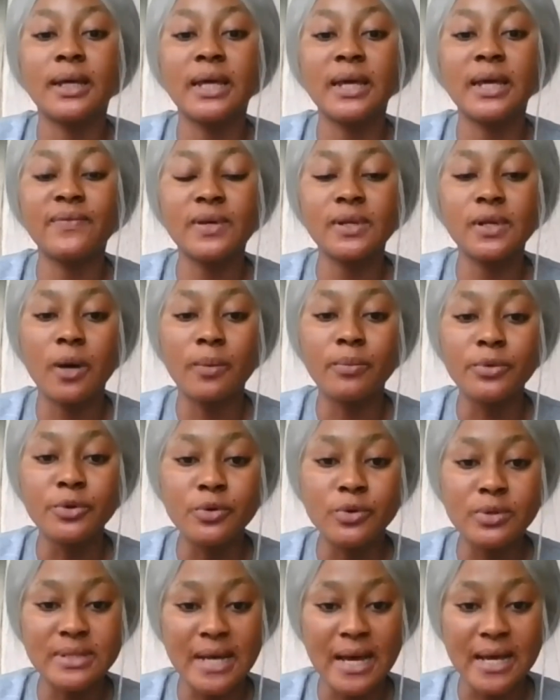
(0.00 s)
giving
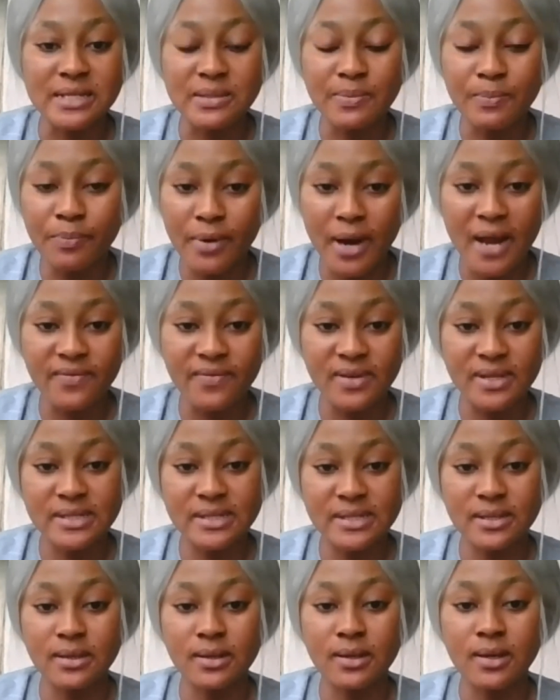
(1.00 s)
users
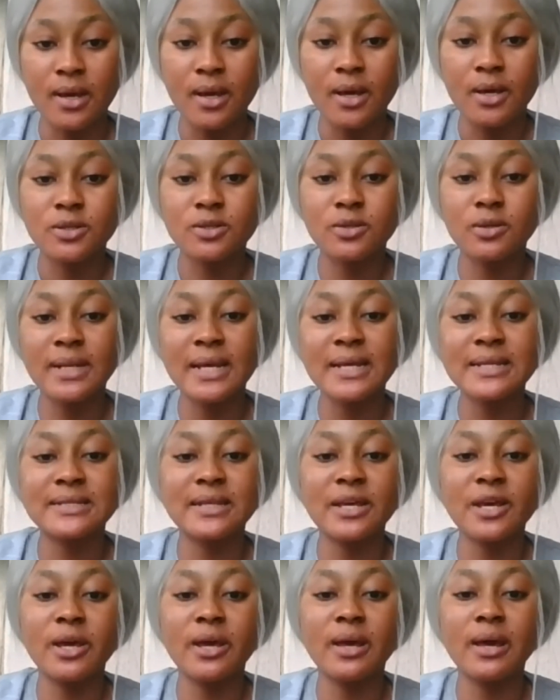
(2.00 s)
privacy. So let's
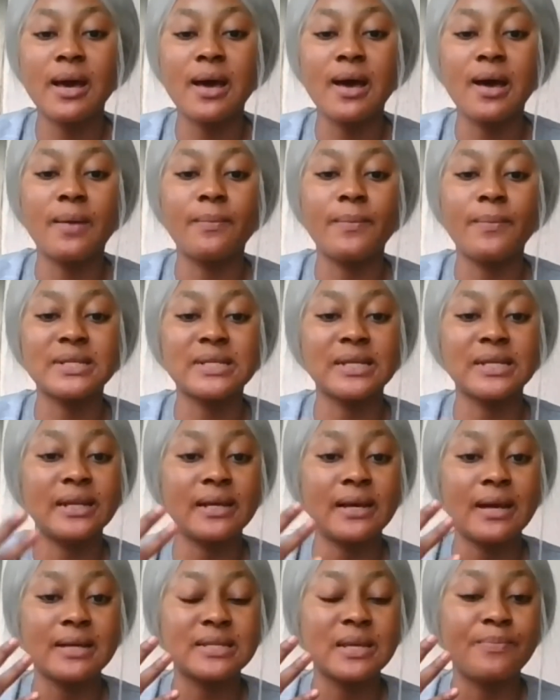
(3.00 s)
say
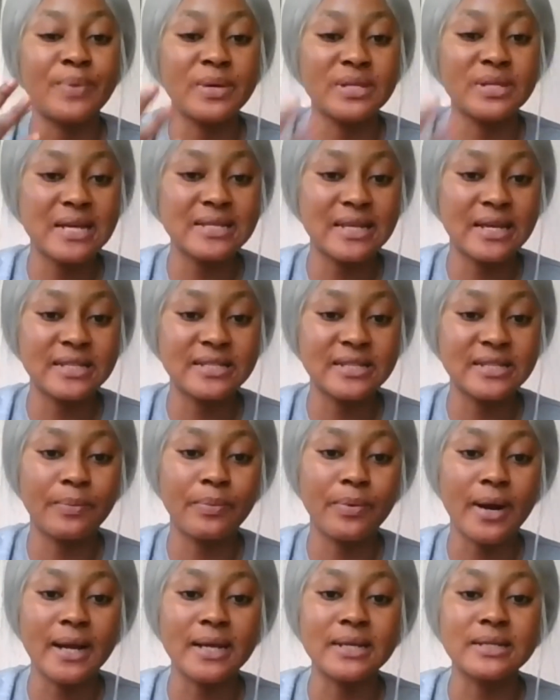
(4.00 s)
as a business
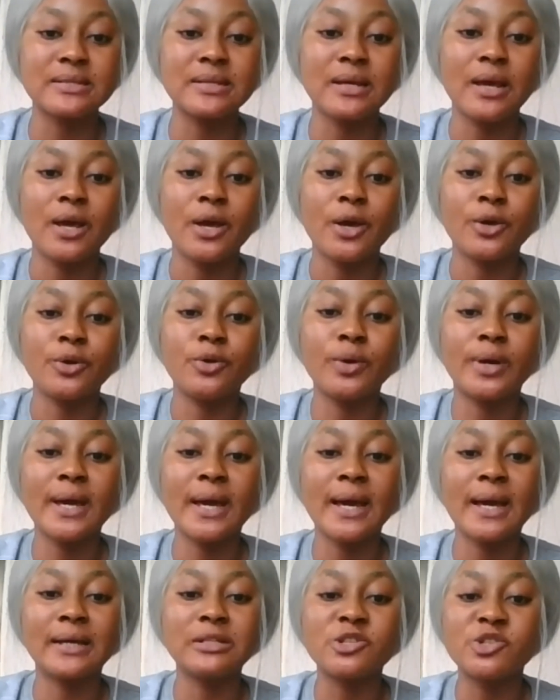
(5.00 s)
enterprise, you
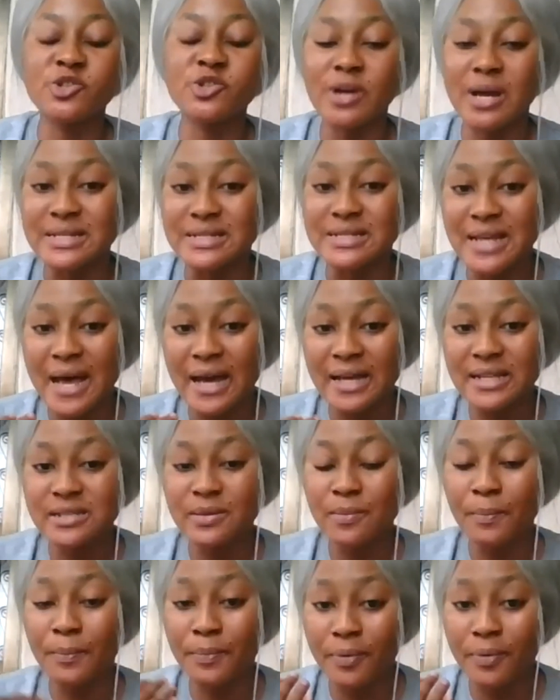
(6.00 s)
can transact
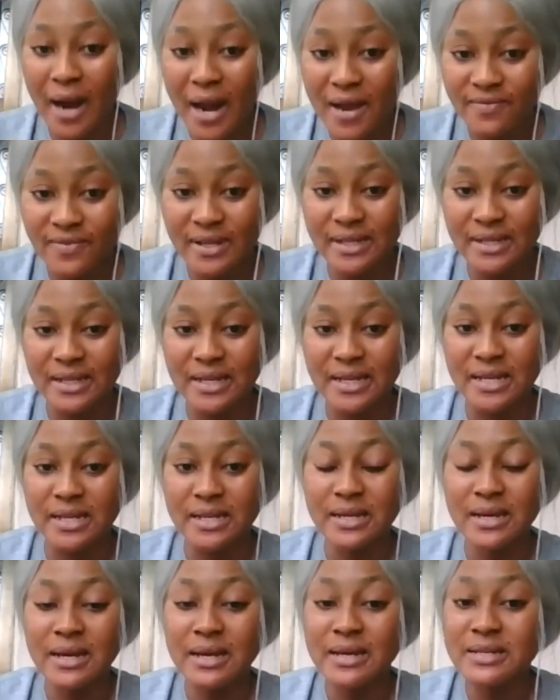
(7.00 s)

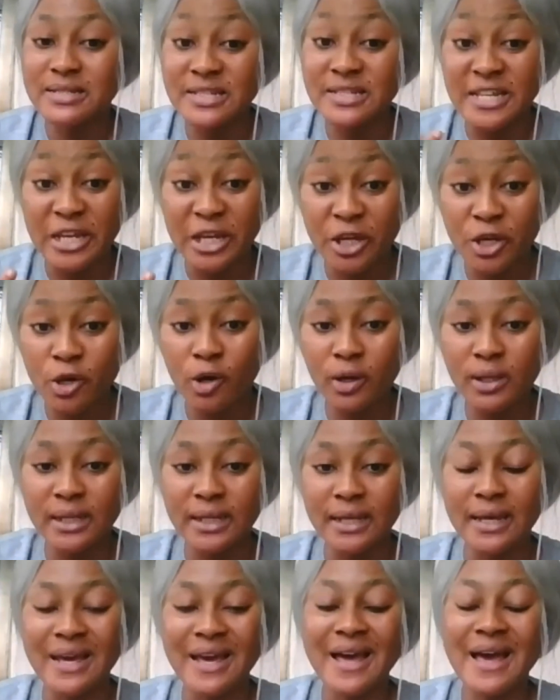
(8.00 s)
privately,
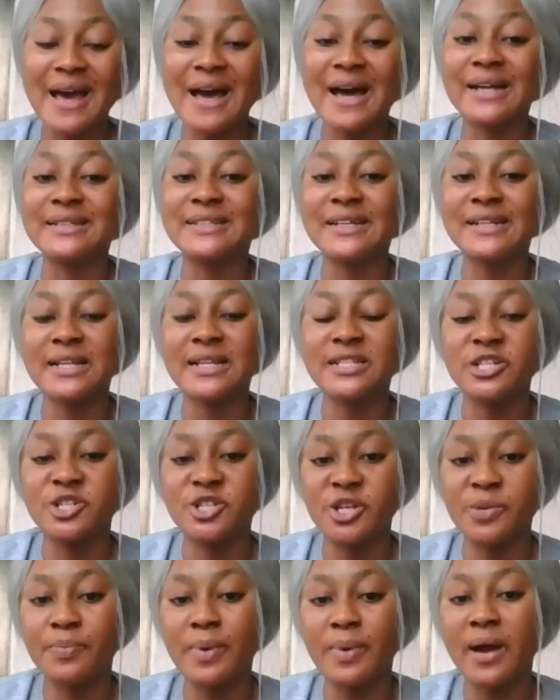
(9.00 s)
securely, and then at a
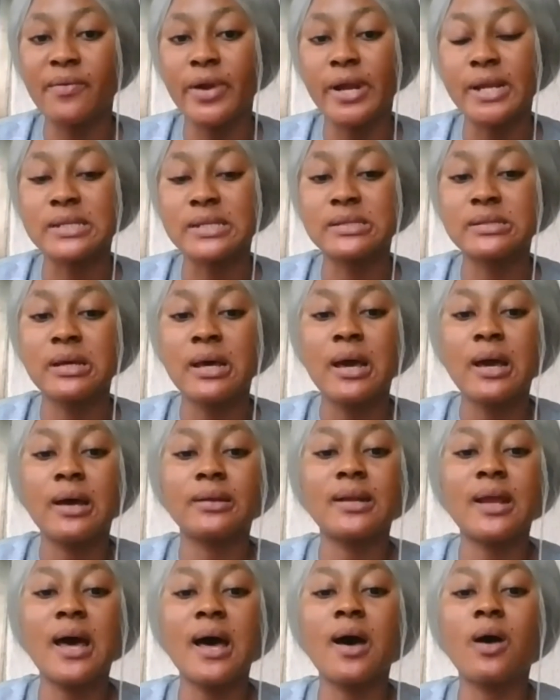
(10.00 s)
cheaper rate.
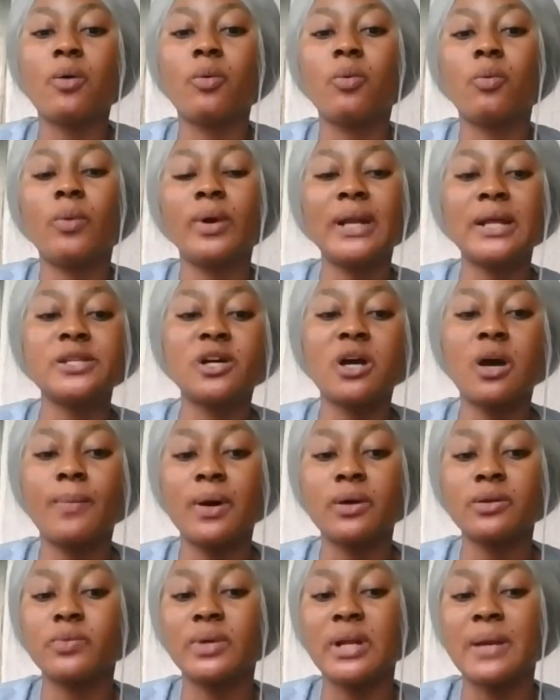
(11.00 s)
Now, when I talk
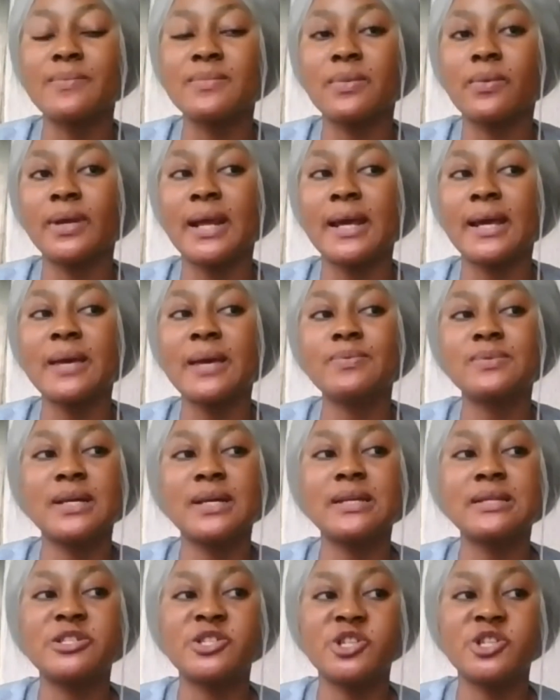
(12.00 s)
about, when I keep
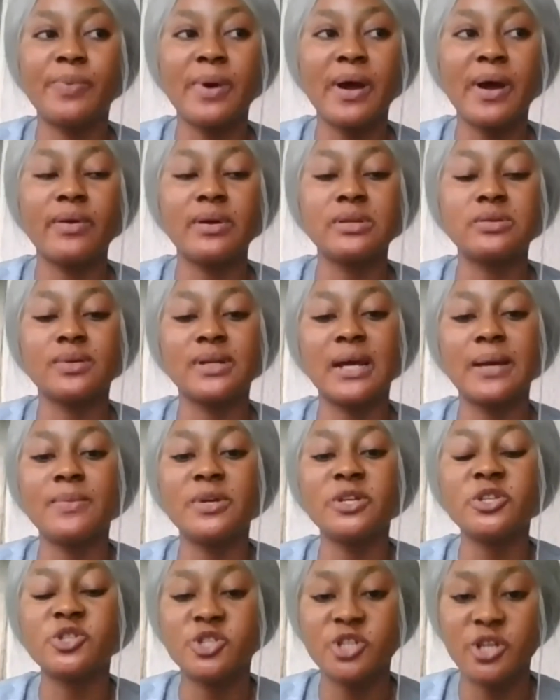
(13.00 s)
saying cheaper rates, when I
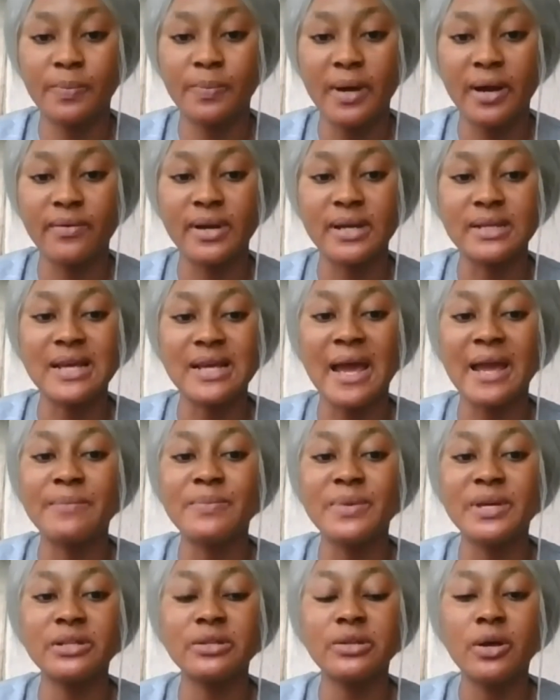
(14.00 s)
mean cheaper rates, I
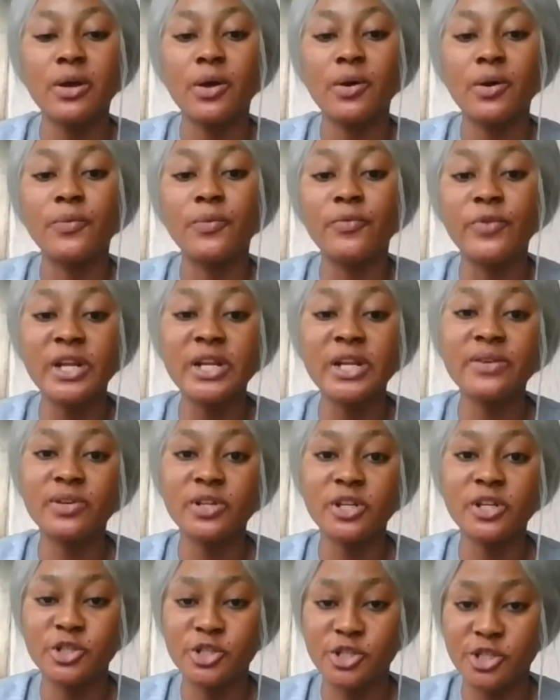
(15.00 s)
mean really,
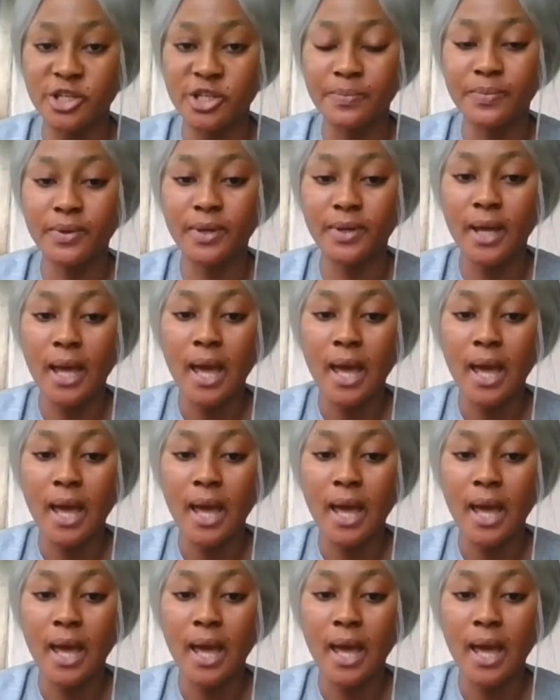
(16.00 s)
really cheap.